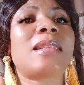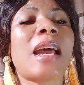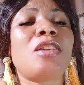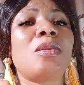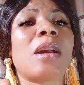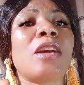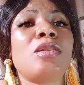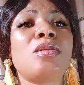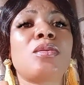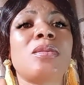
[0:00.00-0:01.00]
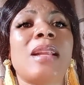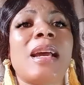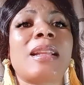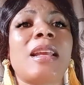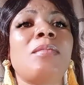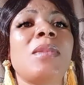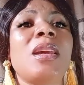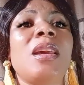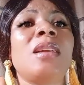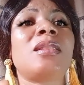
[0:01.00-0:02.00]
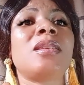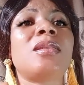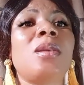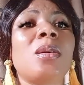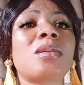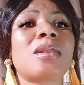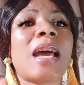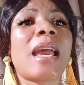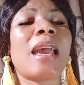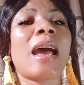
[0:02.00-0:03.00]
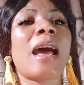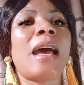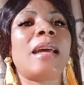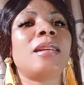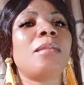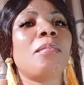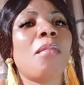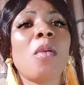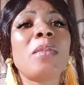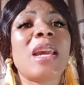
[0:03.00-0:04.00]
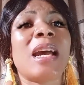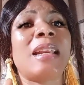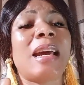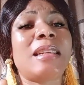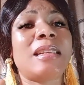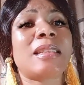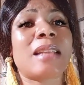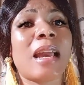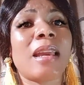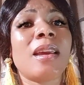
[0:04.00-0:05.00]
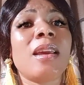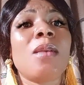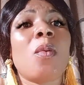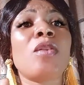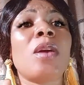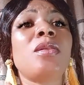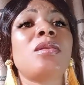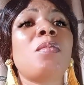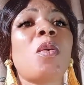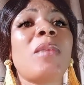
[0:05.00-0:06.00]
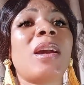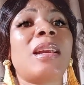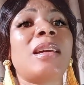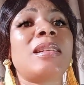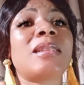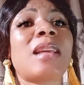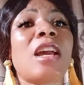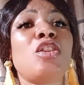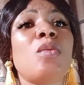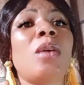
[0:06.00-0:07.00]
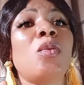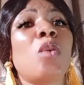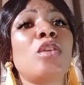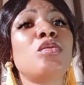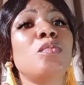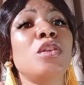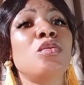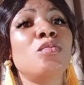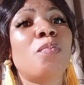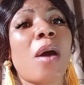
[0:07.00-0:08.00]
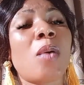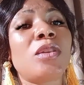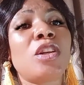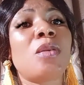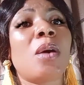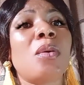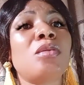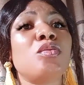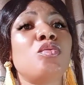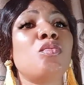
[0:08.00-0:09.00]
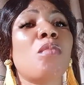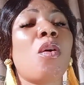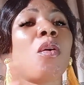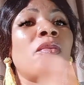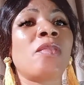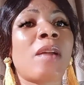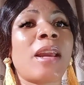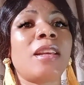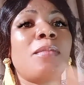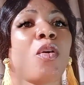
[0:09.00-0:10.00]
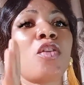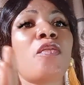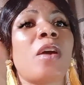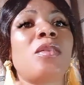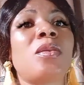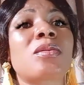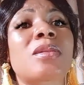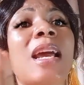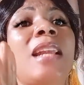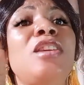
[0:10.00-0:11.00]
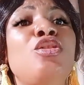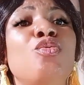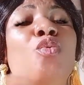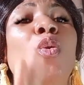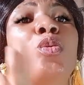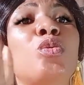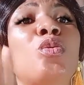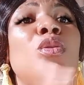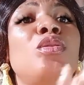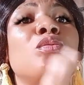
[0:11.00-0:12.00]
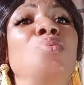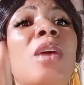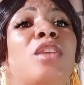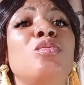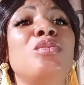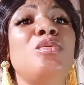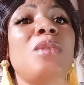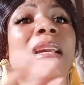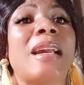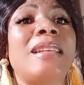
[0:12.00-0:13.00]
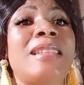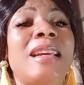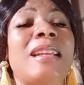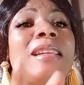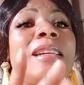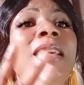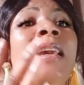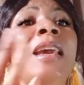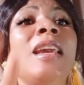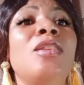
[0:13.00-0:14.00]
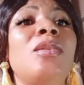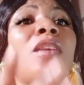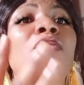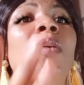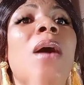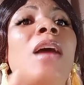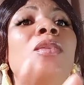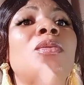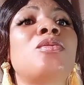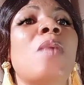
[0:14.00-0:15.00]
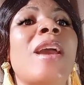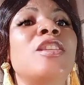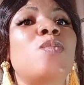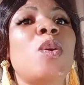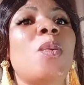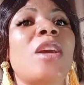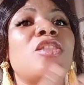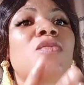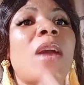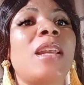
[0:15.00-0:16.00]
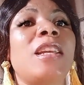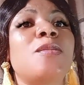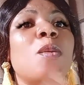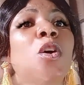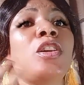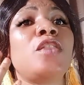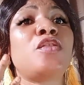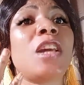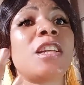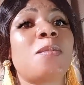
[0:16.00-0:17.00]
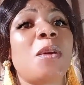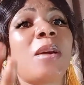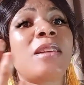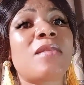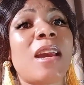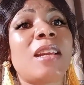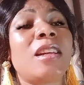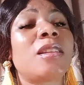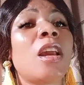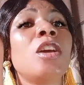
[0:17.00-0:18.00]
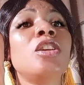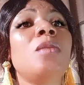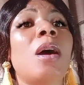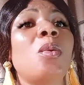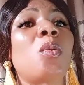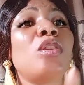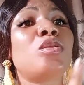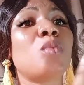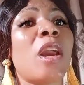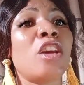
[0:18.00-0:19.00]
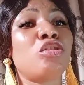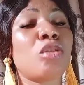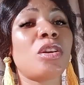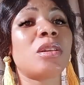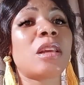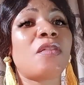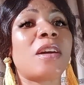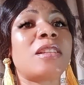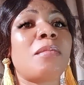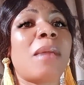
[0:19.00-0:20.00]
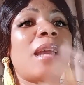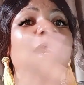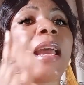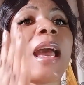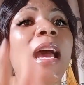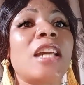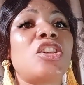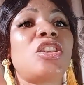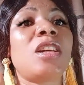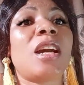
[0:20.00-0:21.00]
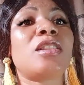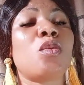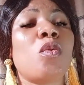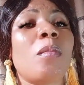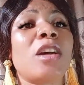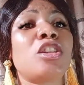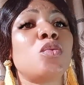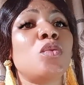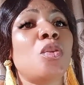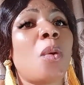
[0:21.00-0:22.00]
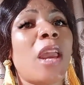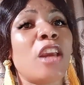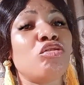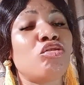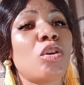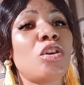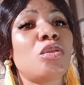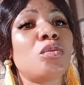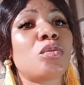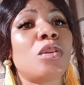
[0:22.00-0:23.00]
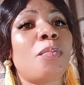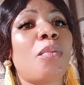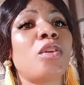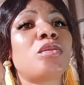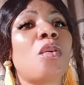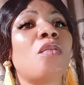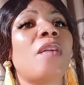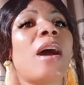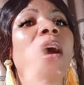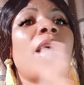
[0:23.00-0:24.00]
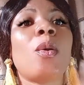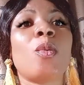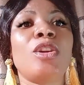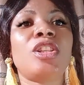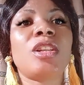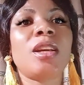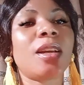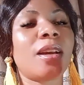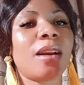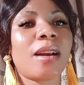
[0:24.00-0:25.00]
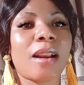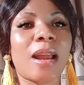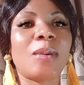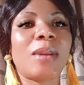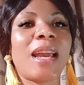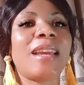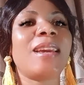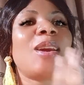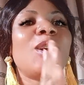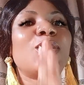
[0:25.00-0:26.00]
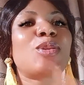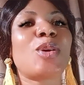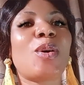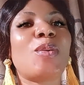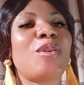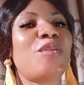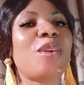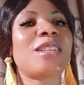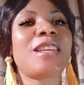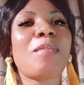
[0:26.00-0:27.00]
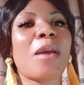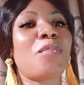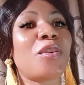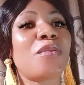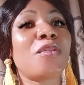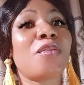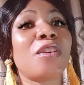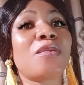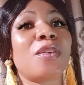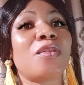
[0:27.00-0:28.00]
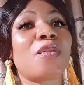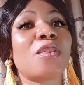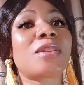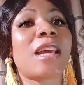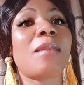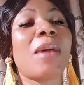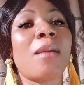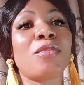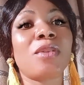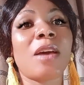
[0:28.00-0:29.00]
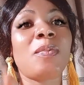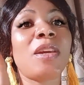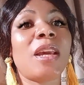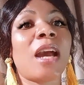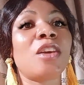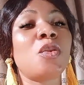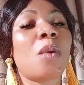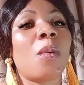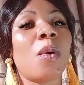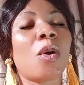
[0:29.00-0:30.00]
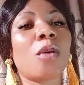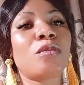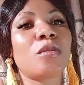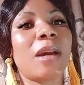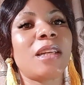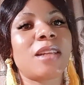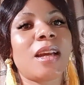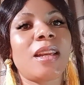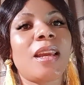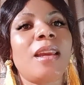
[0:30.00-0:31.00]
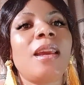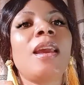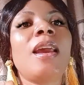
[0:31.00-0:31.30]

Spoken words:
Style you can use to knack them, it is dog style and mommy and daddy style. When you are using mommy and daddy style, you are not going to be pounding, you are going to do more of grinding. But if you are dog styling, you also going to grind, you will do it gently in order for her not to experience dryness. Because if she experience dryness, you are not going to enjoy yourself as a man, and she as a woman, she will not enjoy you to the point of her reaching cloud 9. So if you are seeing my beautiful face for the first time, I'm Rhoda-b, and you are welcome to my channel.